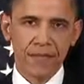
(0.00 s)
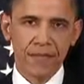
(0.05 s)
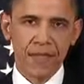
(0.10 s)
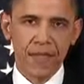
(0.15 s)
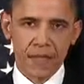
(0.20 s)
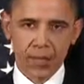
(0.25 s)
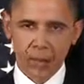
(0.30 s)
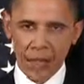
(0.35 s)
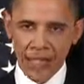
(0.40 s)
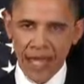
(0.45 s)

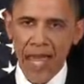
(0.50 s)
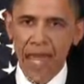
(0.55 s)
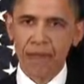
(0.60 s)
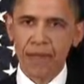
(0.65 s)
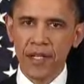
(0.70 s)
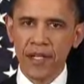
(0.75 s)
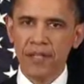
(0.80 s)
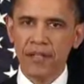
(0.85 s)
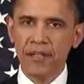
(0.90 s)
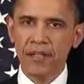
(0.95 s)
That's what's
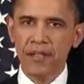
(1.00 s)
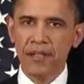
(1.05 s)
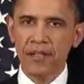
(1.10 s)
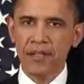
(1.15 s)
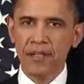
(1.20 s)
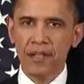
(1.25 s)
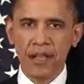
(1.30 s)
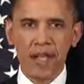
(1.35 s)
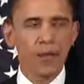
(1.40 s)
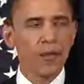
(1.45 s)
happened
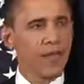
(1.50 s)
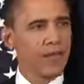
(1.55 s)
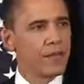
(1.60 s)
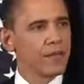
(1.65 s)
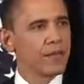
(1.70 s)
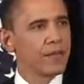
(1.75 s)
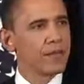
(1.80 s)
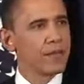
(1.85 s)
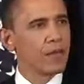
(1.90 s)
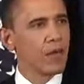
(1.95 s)
in Libya
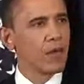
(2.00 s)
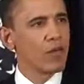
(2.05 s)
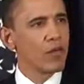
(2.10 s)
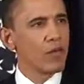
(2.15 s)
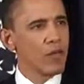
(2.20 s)
over